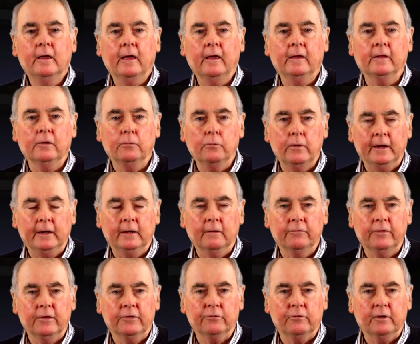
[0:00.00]
in the week
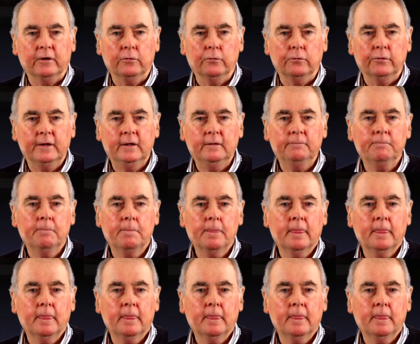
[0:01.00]
of this recording.